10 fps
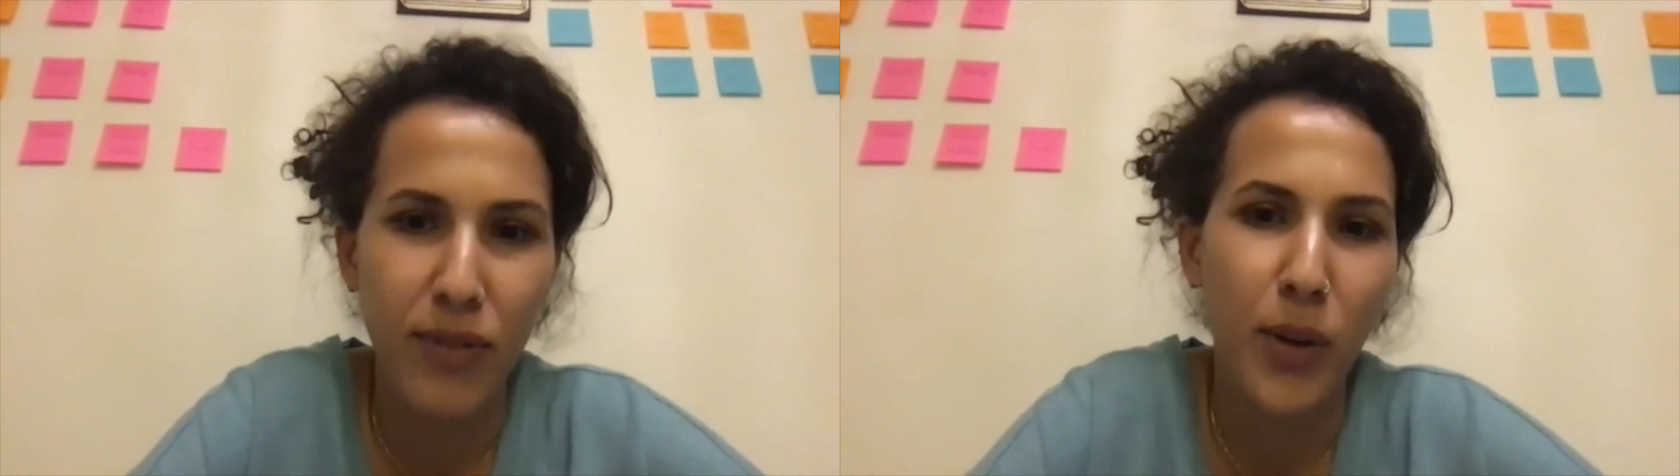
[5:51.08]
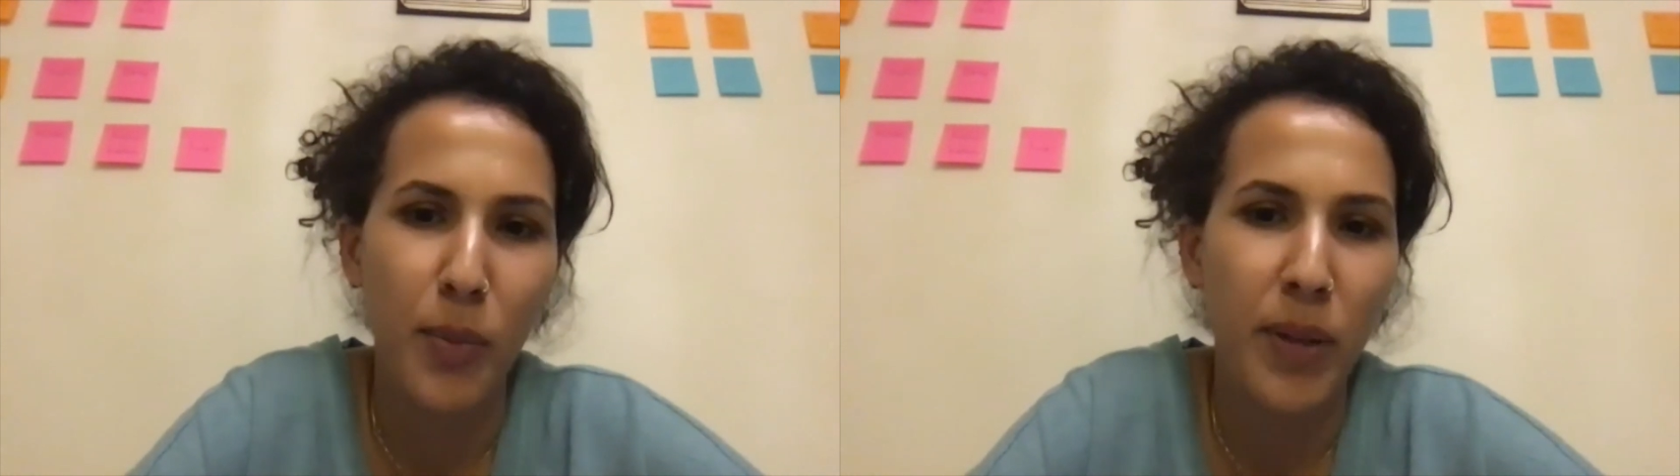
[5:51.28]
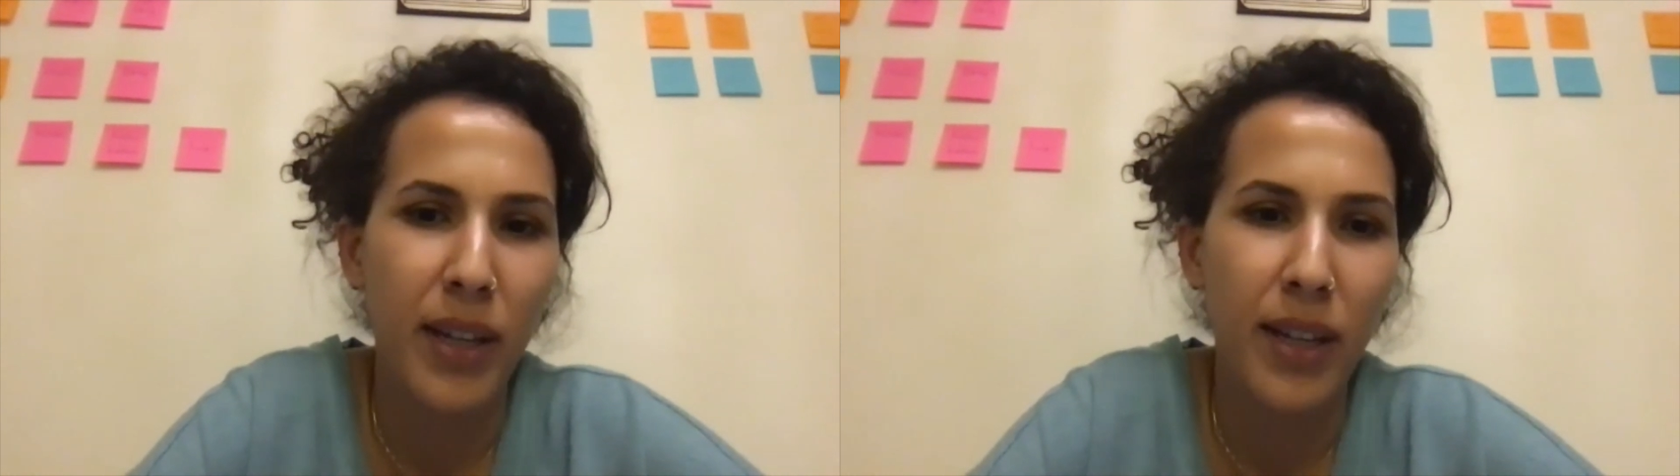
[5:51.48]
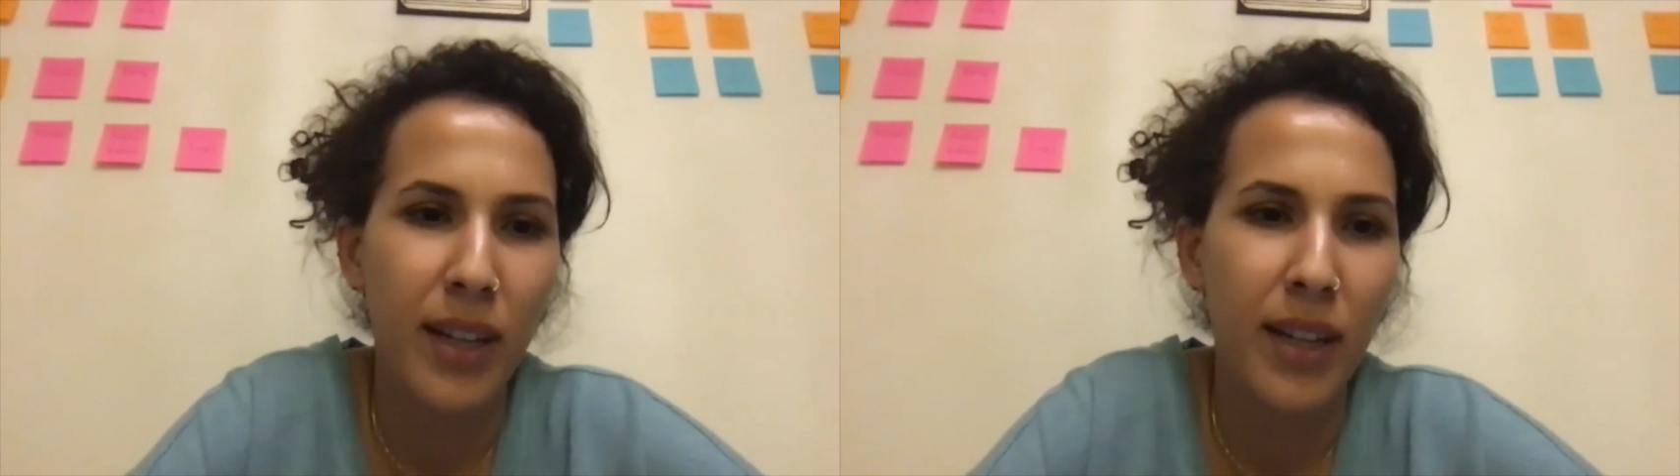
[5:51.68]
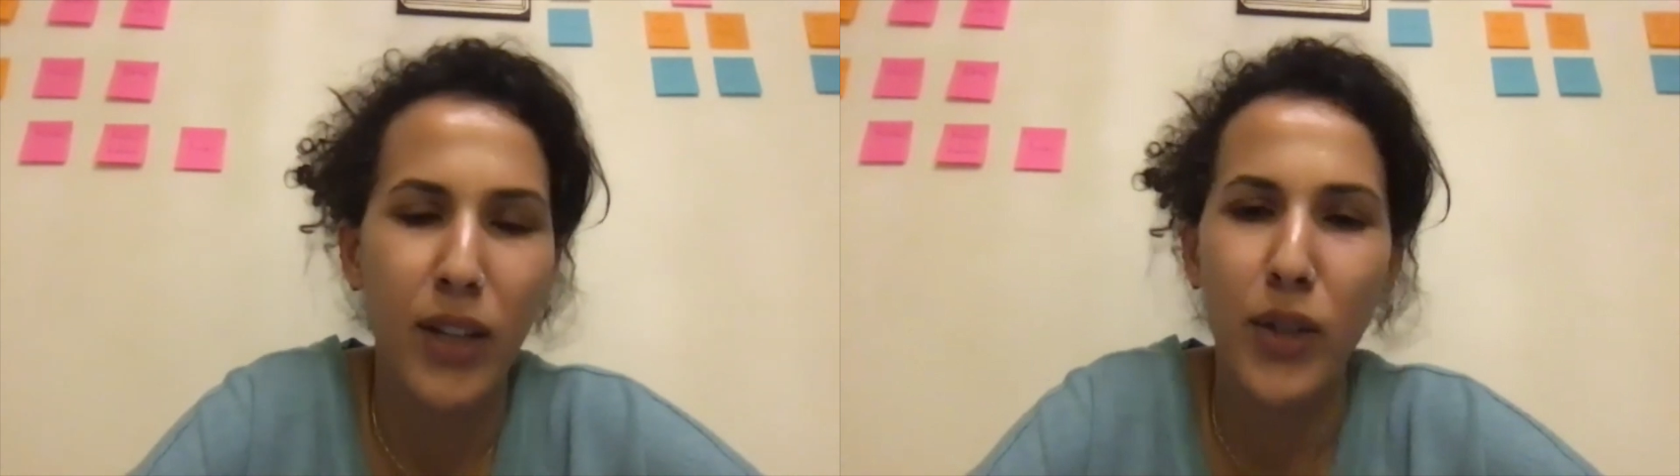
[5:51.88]
being in
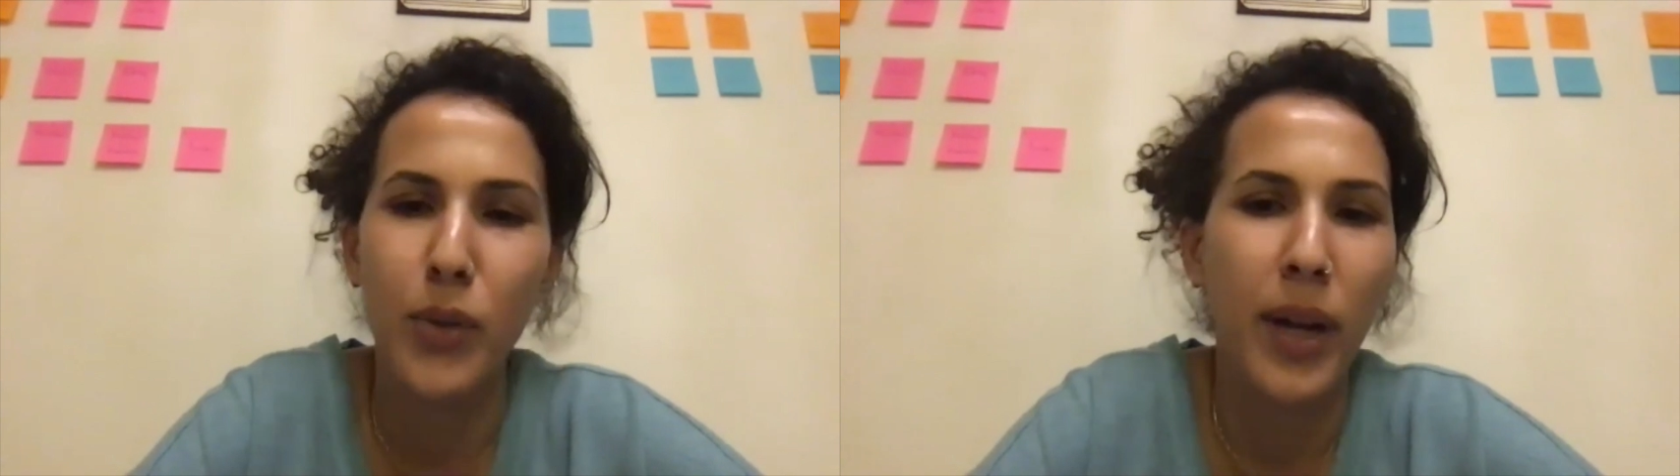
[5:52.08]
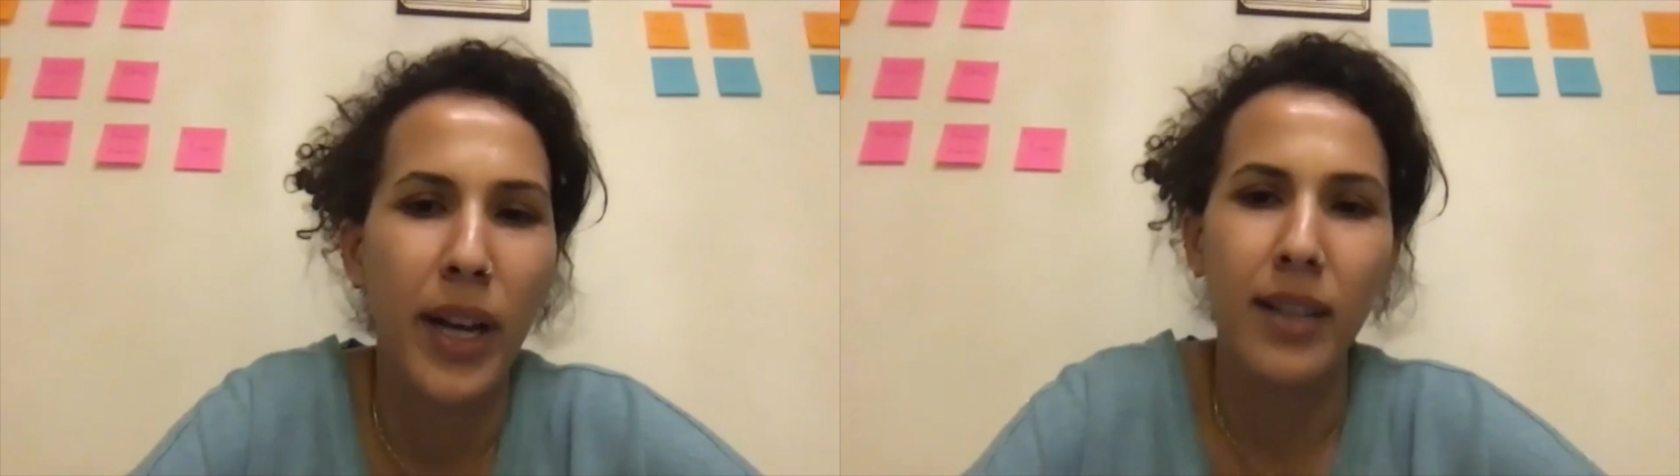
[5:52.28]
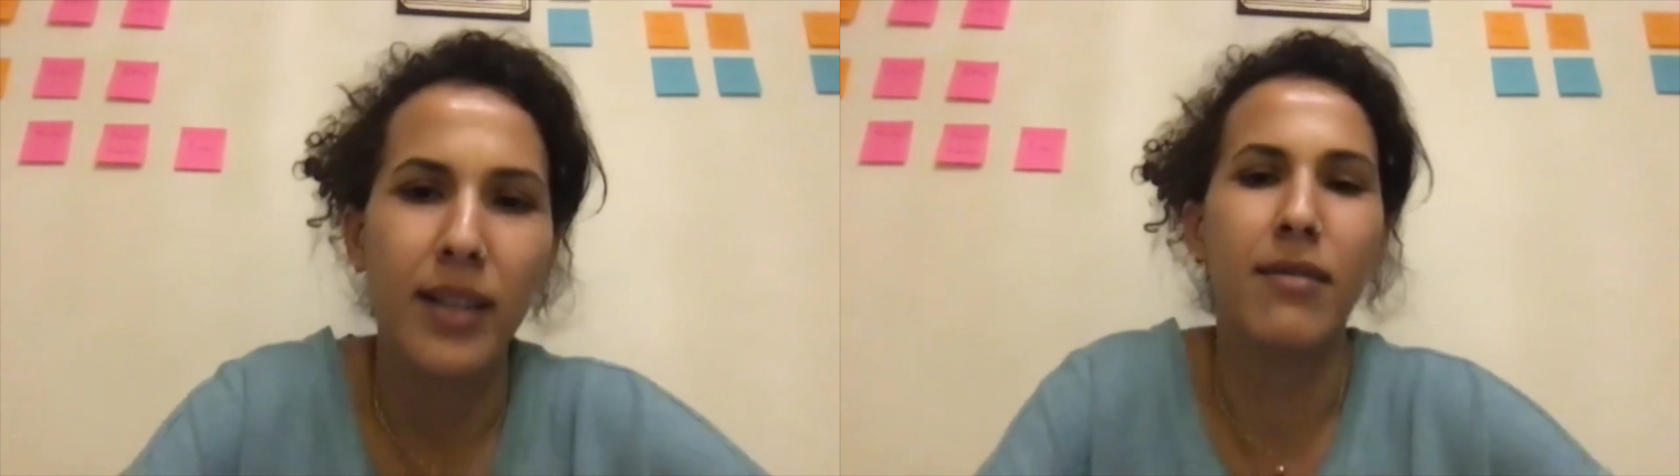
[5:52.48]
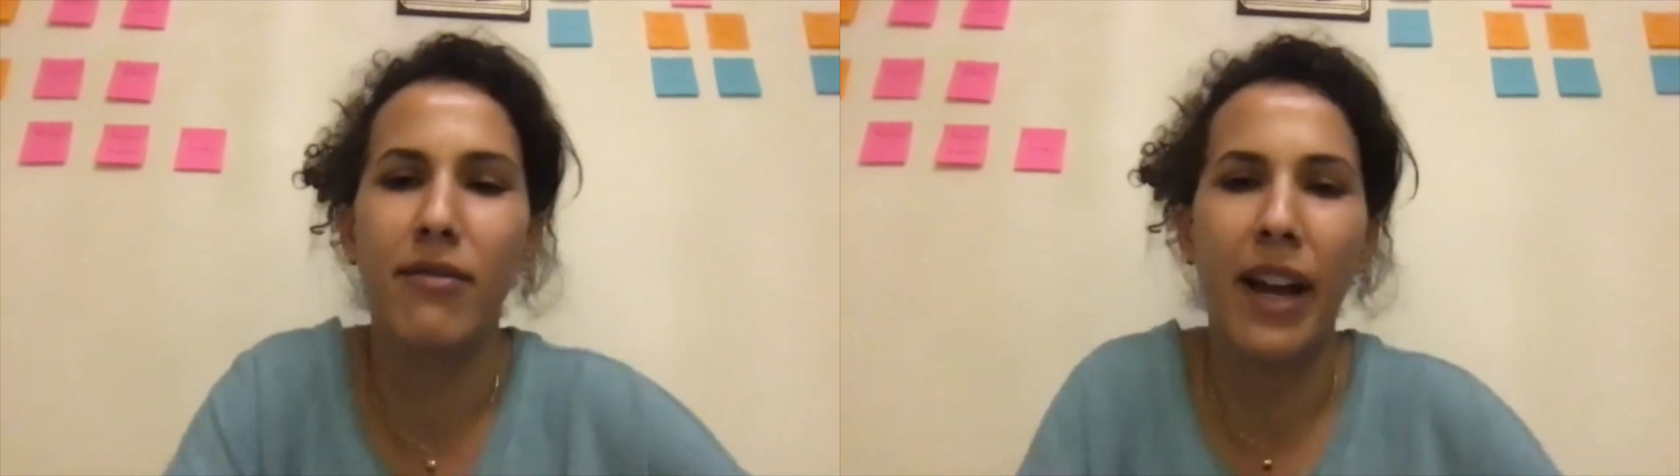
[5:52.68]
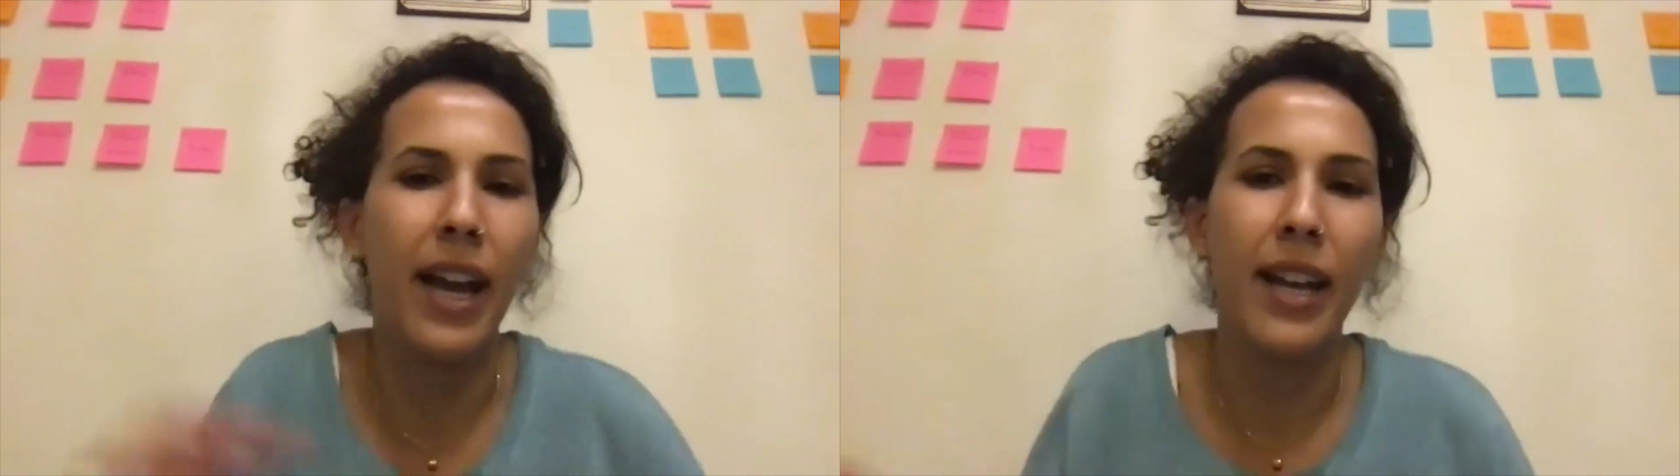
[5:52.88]
a UN
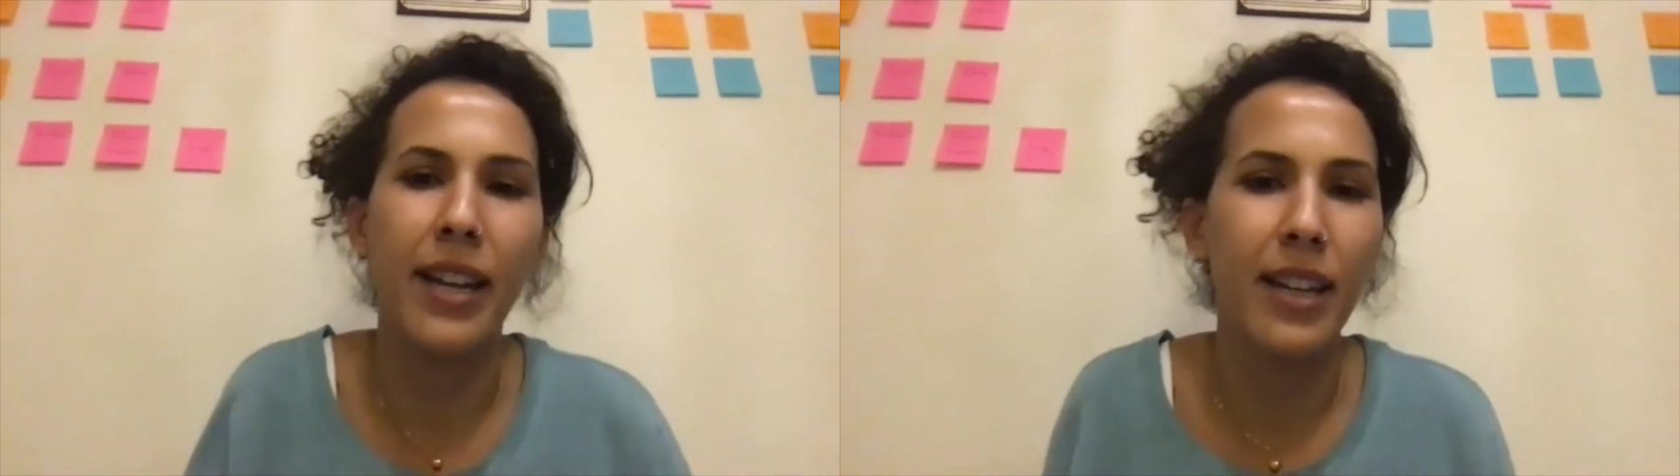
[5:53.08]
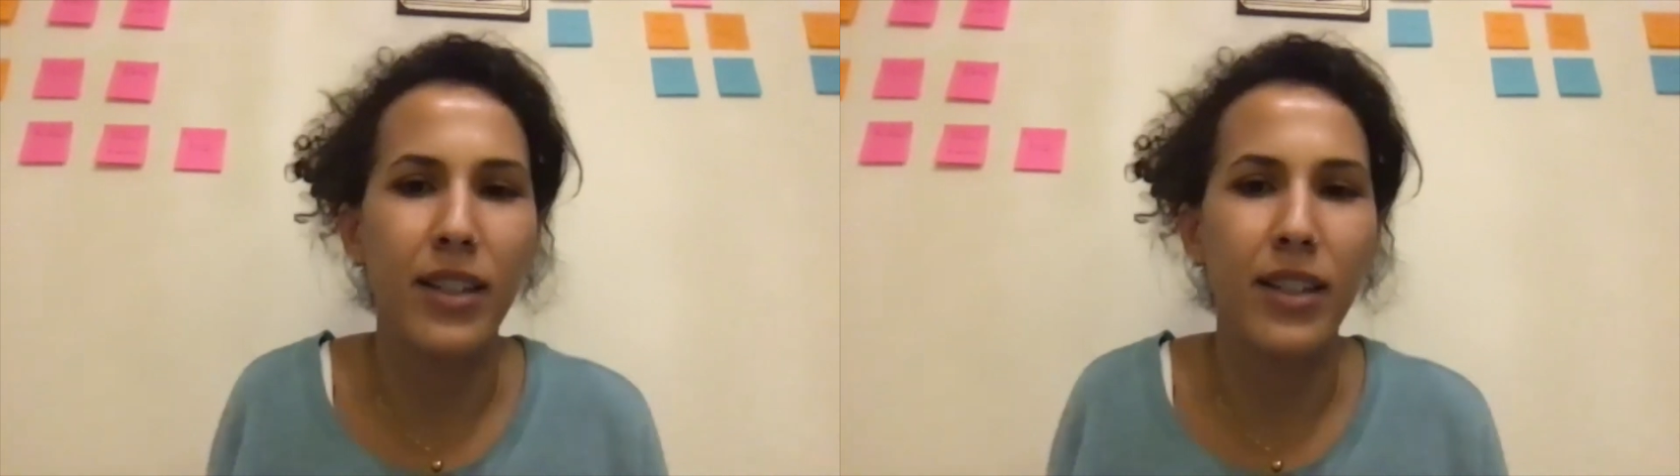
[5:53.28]
van and